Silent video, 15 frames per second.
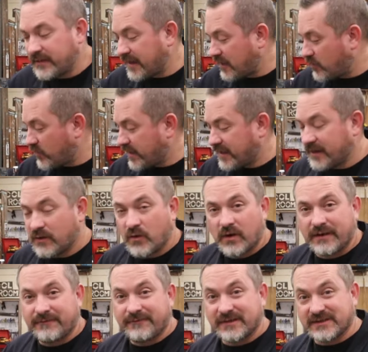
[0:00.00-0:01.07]
That way,
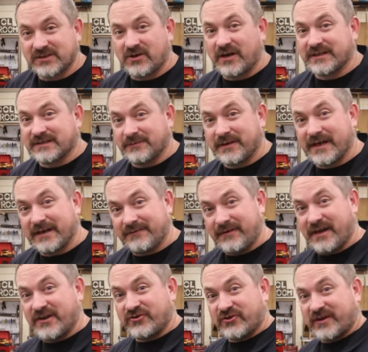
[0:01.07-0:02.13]
if it's got some kind of
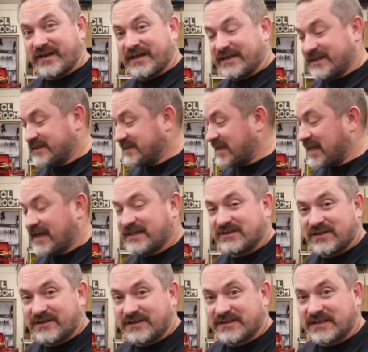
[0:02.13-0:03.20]
intricate
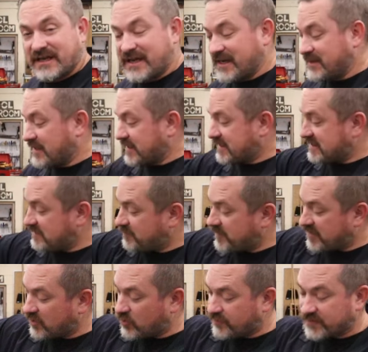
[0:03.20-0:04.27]
designs on the side that
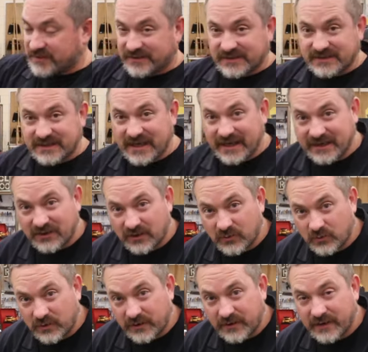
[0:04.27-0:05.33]
spill over to the side
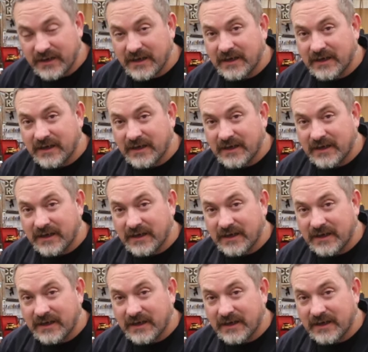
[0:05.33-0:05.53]
artwork,